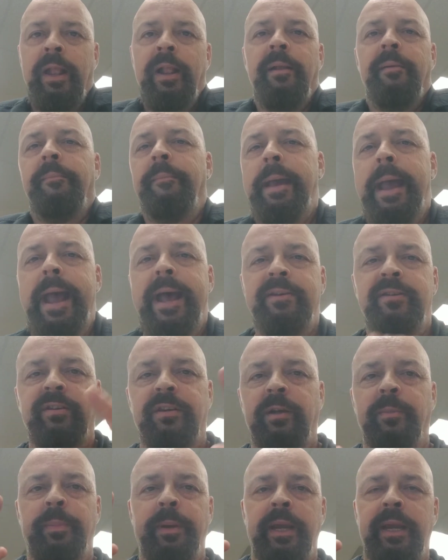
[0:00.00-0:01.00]

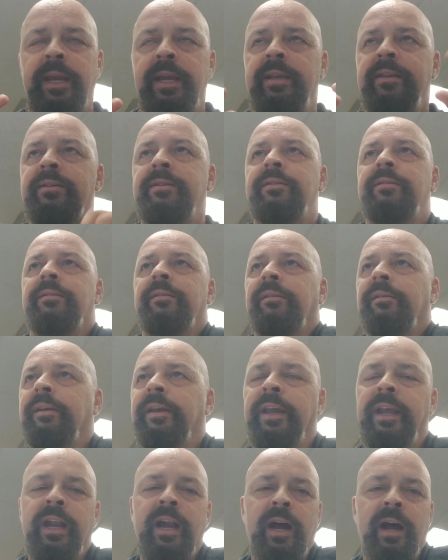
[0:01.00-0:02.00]
masterpiece.
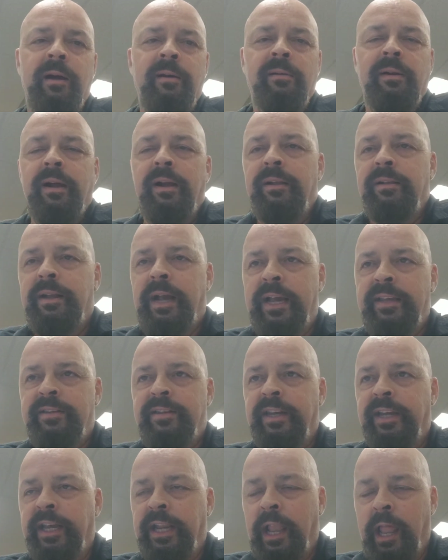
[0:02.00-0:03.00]
You know, I
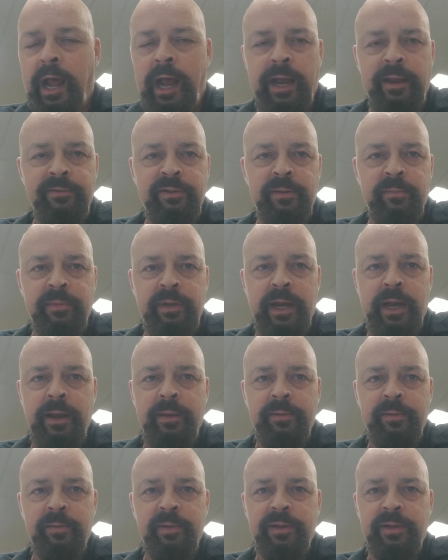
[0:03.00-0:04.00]
sing it live
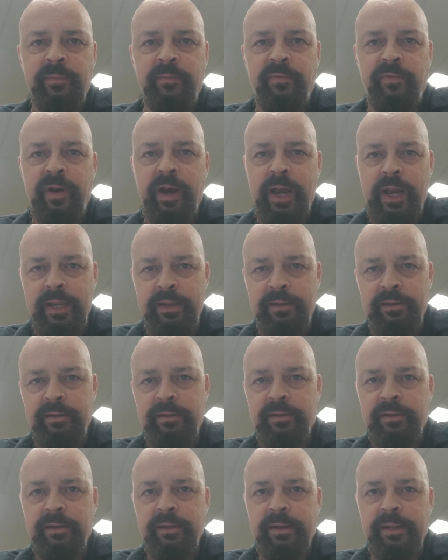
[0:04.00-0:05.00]
sometimes with some
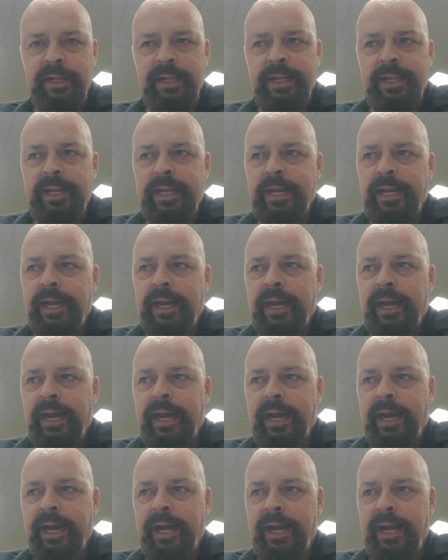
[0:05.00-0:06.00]
friends.
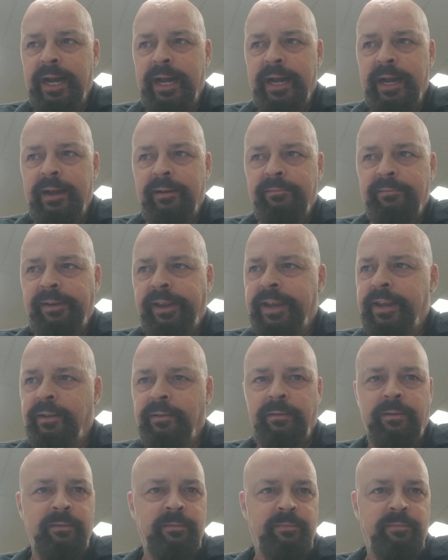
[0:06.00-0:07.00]

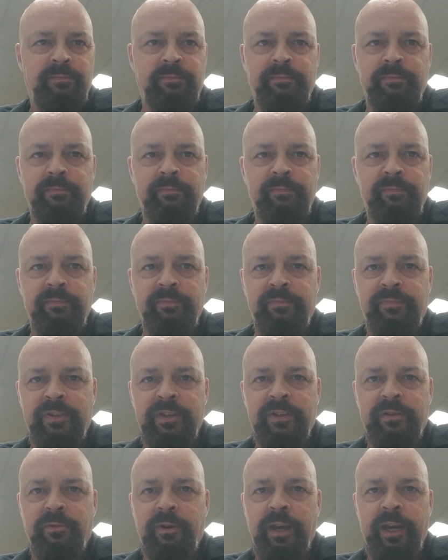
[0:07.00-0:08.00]
Killer
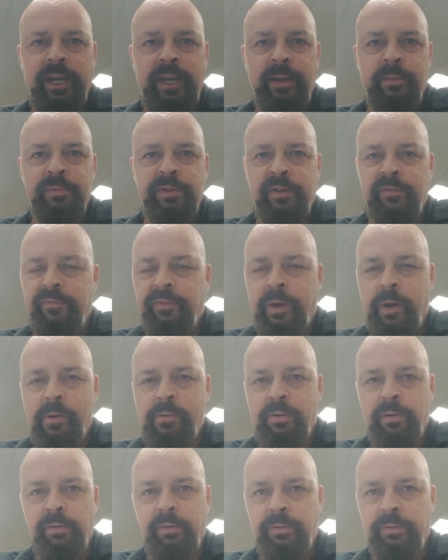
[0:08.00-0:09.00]
screams and
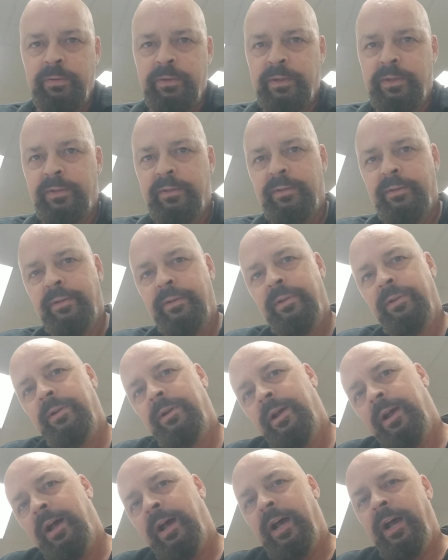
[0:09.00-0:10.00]
vocals.
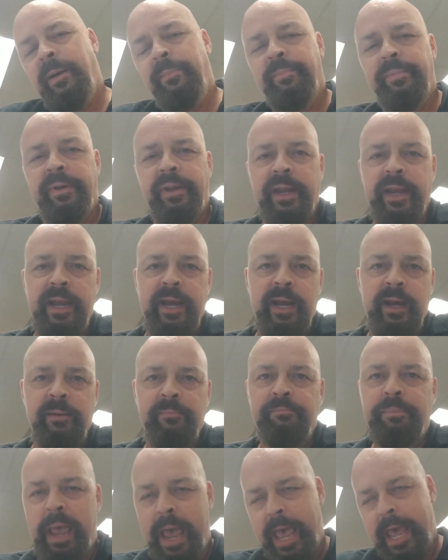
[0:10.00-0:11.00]
Up, down,
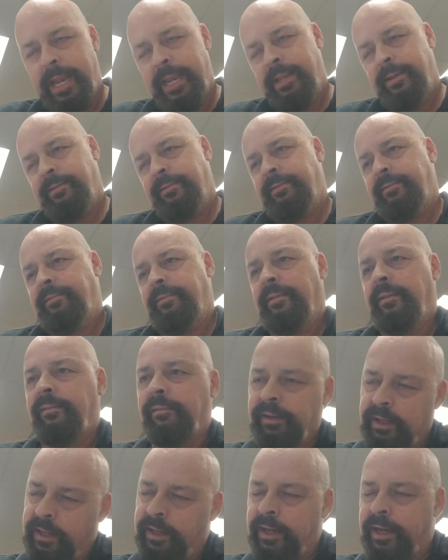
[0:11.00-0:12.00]
bang,
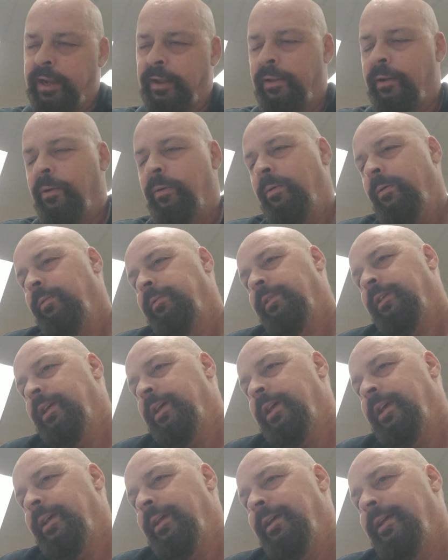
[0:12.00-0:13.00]
you know, the whole
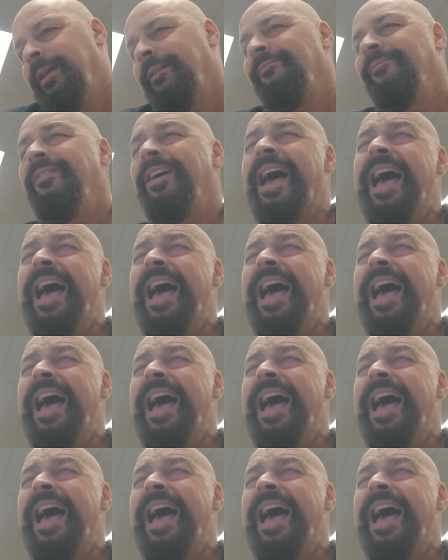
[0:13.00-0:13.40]
thing.